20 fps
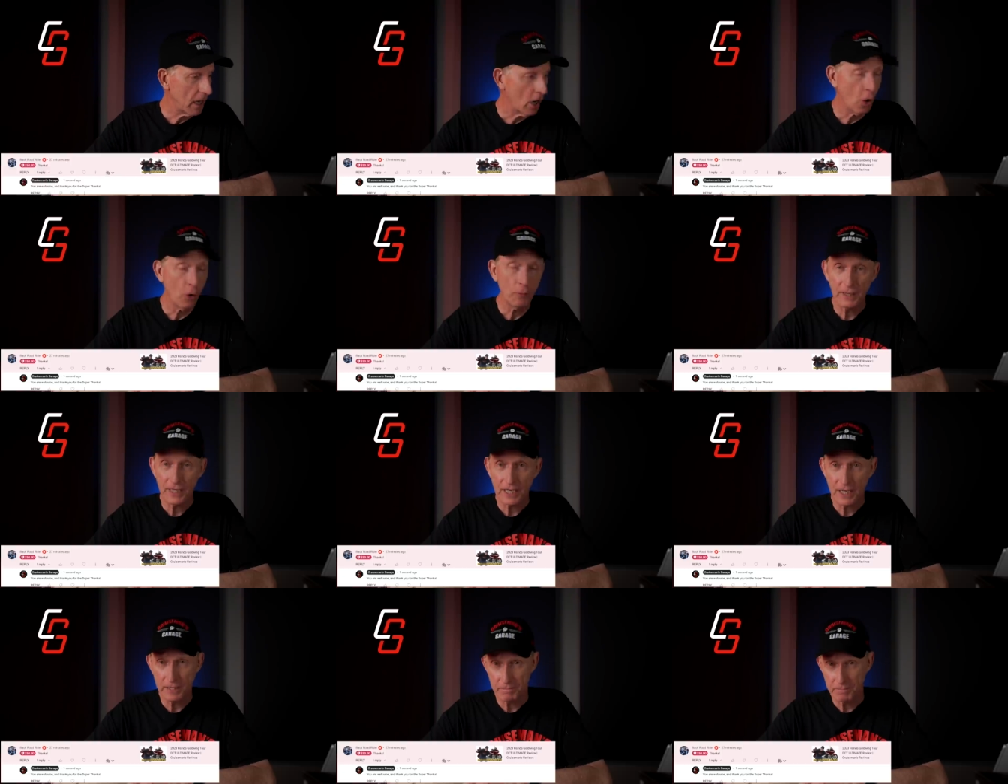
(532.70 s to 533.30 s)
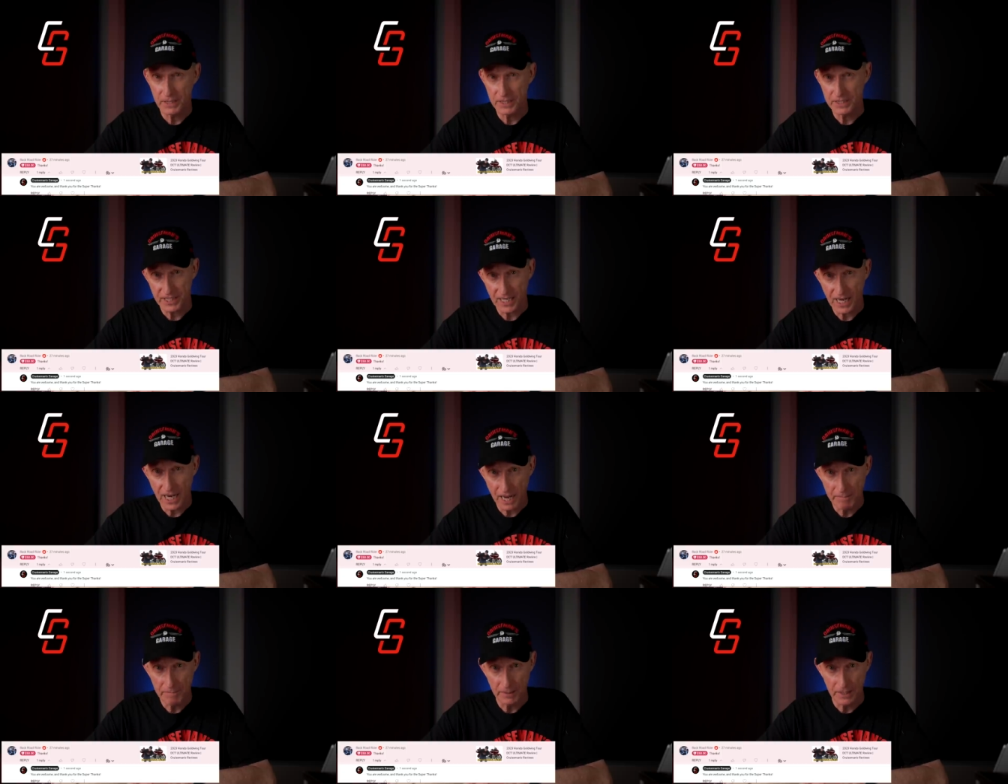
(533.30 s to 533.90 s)
I hope he didn't
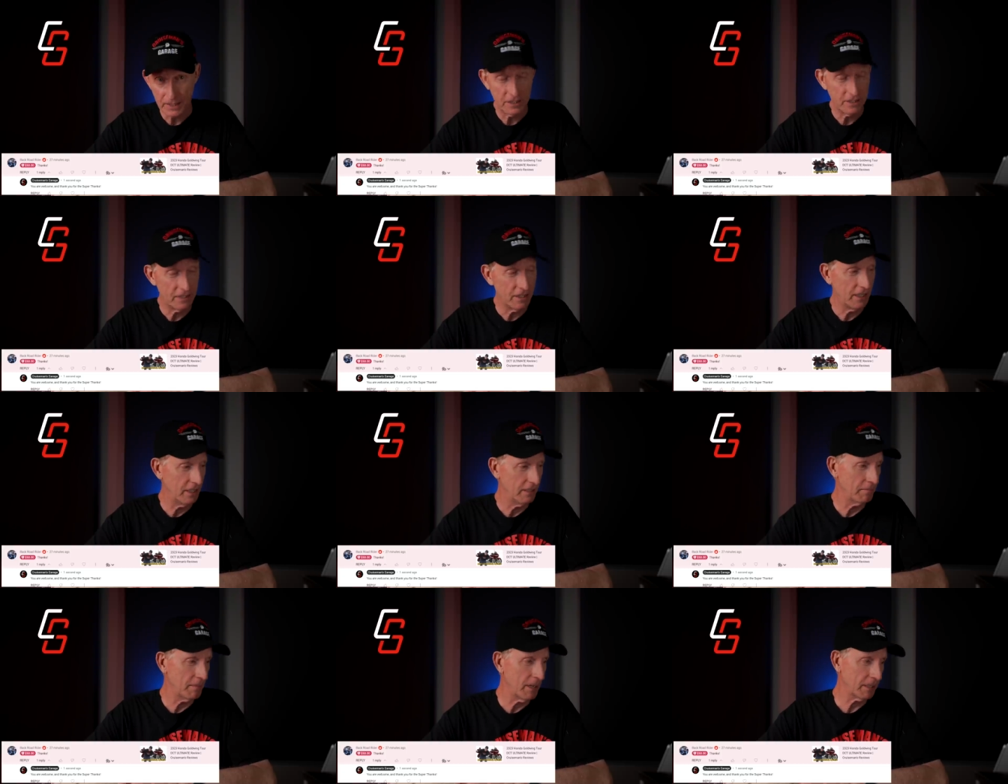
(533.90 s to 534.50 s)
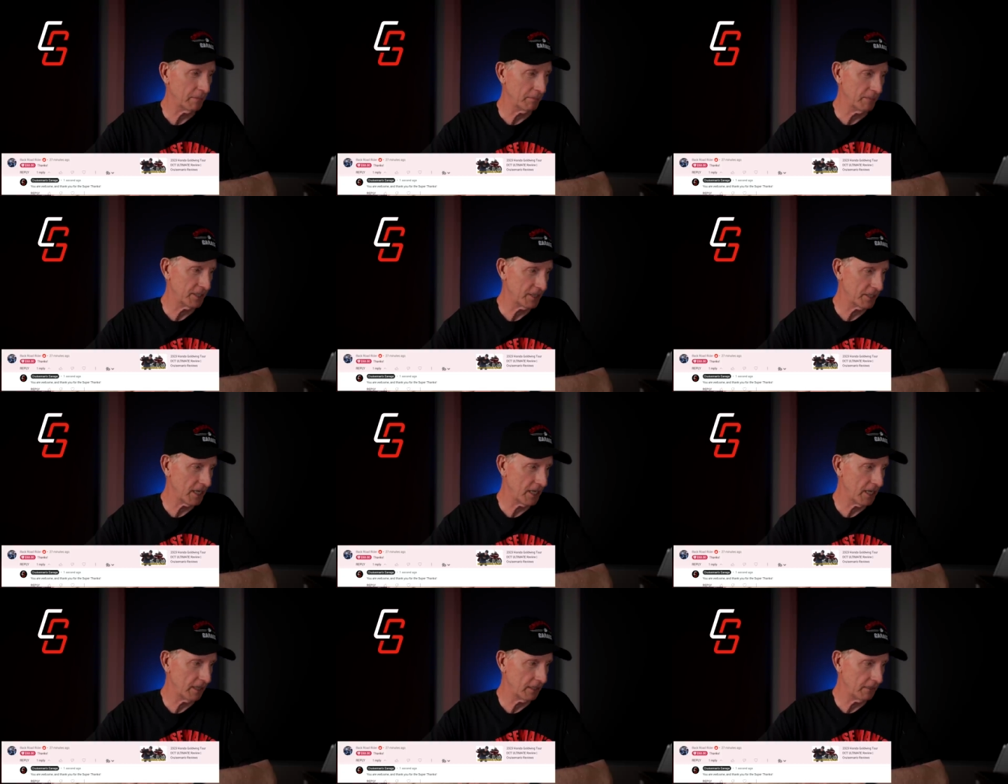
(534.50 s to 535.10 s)
mistype it and make a
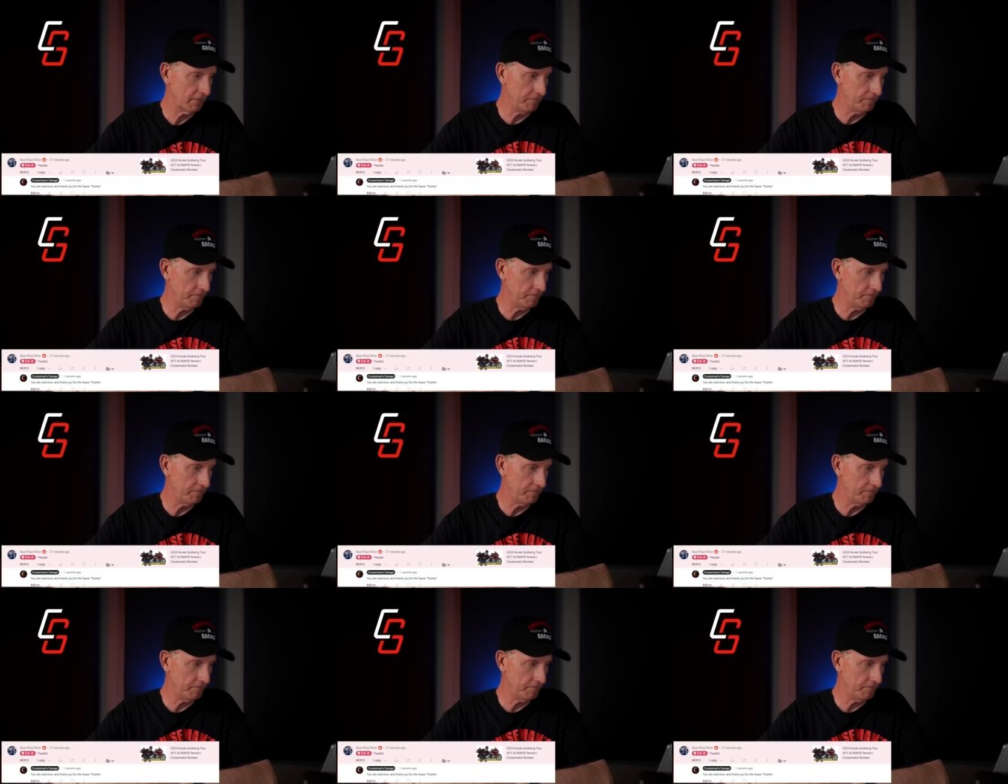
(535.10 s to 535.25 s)
mistake,